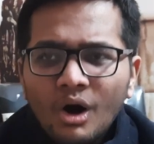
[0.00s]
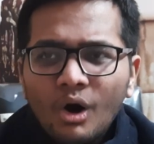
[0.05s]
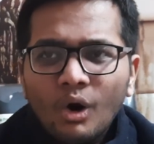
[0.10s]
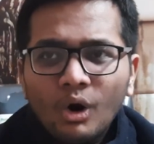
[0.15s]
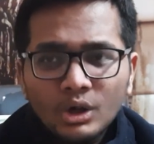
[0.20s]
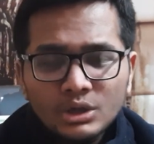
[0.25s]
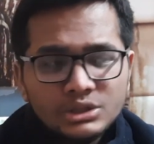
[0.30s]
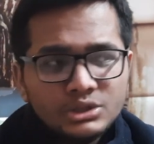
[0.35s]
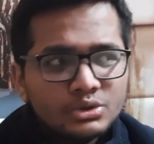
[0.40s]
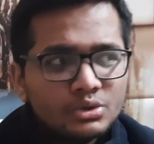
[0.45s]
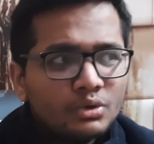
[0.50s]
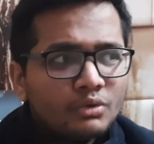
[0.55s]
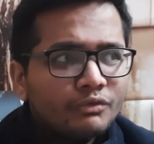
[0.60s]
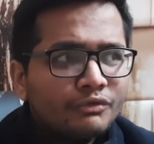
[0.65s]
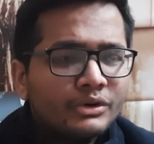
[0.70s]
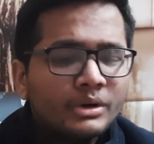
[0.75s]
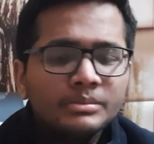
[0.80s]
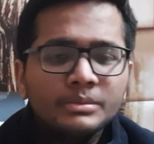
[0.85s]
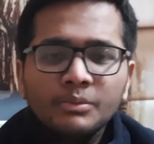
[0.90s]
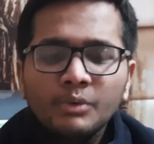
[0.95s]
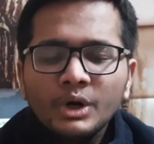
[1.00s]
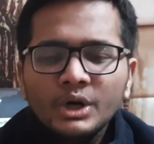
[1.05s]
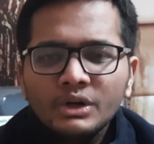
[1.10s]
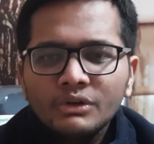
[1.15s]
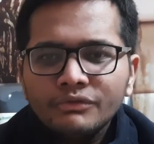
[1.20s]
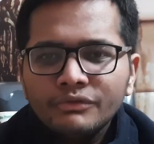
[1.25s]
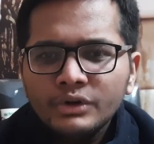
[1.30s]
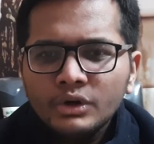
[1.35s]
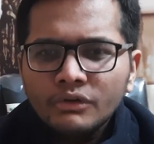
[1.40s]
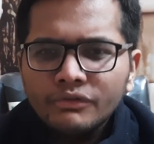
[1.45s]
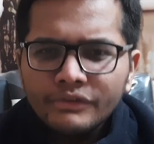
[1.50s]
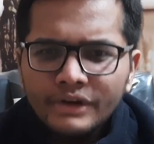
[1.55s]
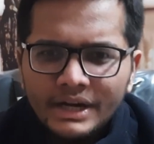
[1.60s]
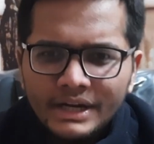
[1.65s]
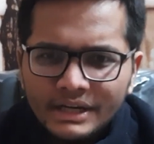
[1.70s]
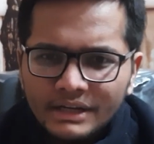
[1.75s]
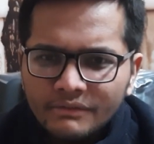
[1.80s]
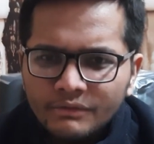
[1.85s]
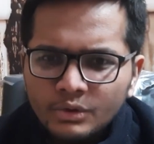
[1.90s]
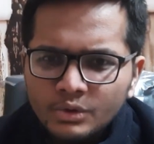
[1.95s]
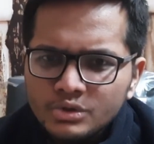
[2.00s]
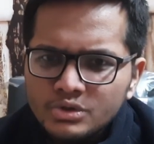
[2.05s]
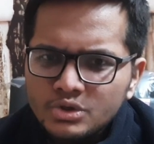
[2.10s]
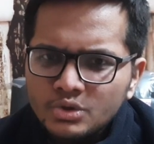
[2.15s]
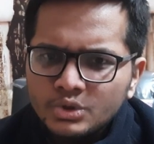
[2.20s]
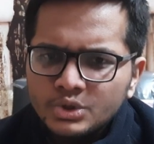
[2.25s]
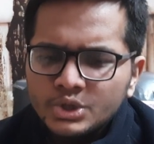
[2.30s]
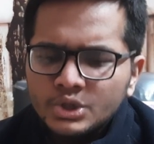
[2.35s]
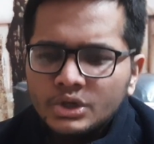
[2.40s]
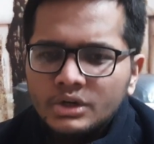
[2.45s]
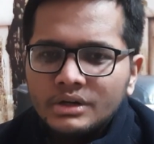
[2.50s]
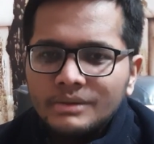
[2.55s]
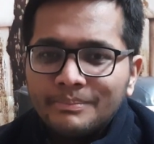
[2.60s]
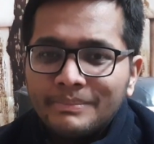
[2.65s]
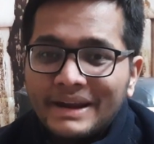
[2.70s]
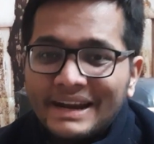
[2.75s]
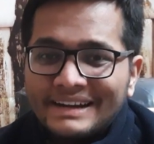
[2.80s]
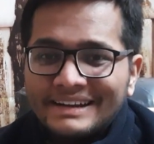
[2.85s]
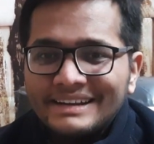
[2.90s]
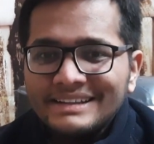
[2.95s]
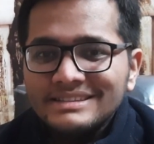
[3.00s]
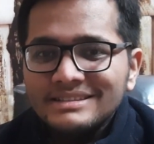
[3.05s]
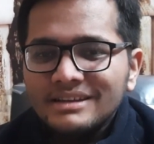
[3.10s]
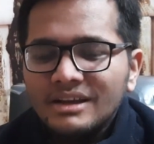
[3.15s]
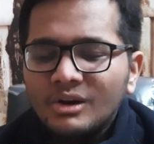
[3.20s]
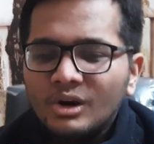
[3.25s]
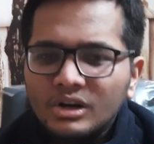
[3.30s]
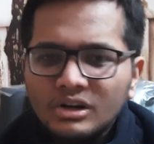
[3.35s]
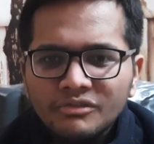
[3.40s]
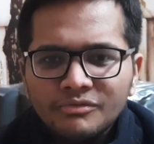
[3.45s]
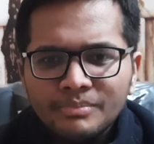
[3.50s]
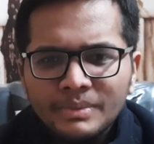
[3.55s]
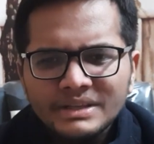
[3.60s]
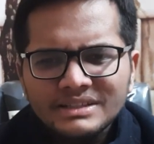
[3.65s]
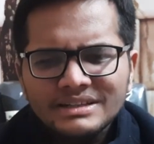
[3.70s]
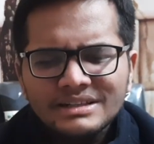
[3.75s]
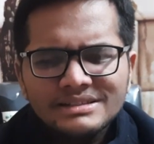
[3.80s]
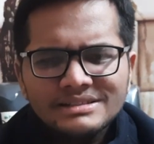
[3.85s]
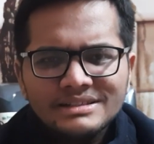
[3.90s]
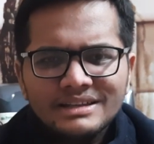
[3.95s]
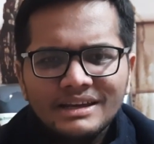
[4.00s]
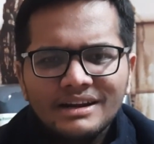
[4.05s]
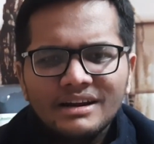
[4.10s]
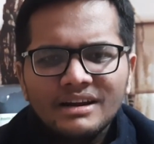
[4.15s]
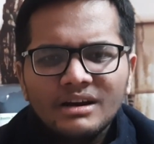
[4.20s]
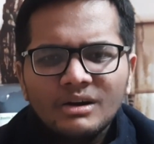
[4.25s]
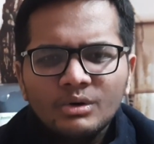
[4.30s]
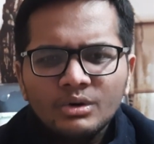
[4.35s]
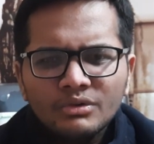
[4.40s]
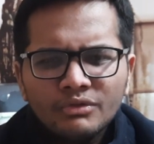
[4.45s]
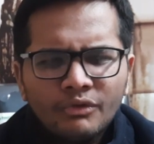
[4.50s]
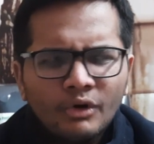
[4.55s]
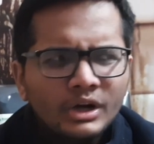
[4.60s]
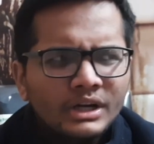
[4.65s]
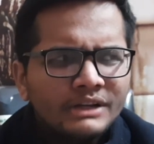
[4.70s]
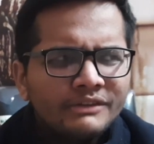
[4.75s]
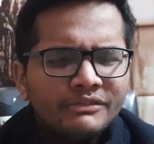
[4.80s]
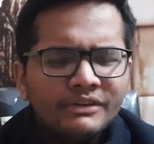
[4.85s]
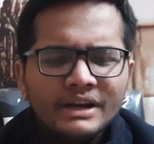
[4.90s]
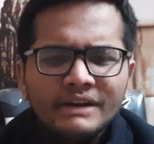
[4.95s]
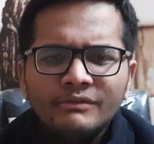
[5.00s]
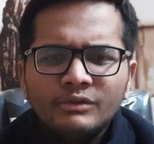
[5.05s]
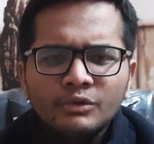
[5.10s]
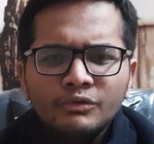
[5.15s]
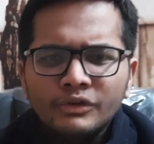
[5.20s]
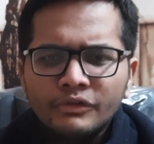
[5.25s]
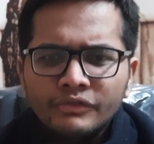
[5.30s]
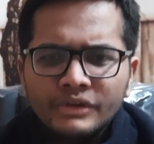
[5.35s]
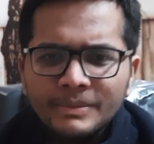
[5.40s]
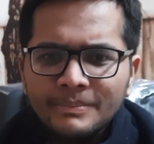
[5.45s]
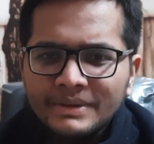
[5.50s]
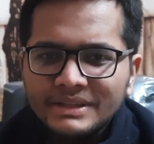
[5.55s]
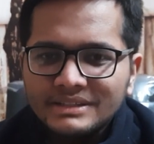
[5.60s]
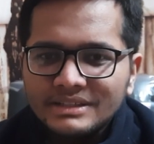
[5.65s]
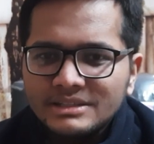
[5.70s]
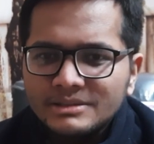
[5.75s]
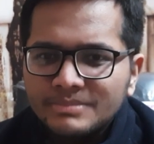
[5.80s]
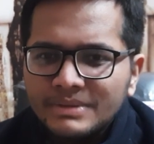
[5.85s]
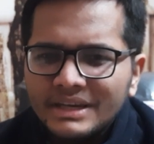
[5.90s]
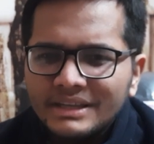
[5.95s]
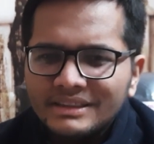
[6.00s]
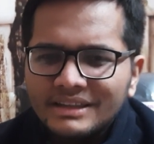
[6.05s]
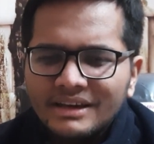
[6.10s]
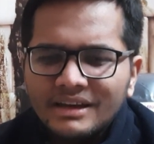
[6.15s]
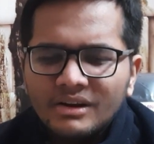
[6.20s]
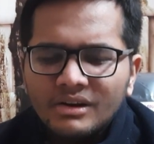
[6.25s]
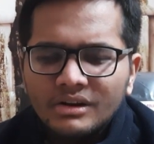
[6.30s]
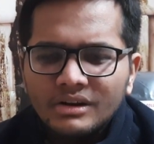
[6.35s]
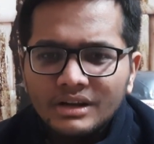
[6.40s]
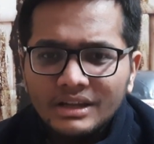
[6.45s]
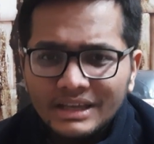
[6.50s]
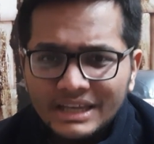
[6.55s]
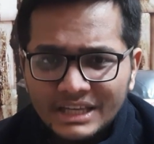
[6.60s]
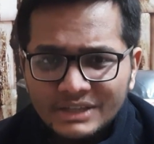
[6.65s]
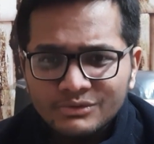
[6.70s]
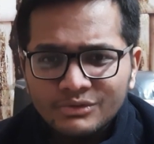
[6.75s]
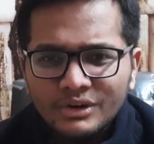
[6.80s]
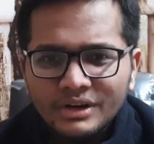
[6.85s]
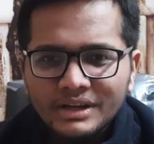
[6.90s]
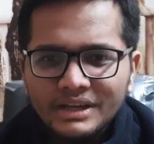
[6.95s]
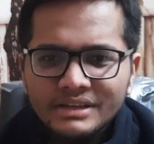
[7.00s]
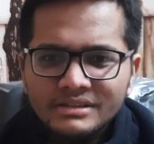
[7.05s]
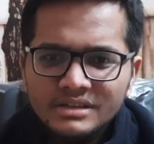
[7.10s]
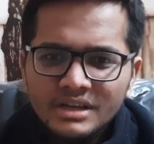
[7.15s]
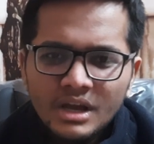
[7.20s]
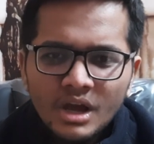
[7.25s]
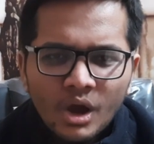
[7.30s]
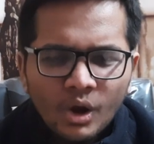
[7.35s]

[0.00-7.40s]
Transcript: Also, from the point of view of interviews, you should practice a lot of puzzles. There are around 45 to 50 puzzles being there on GeeksforGeeks.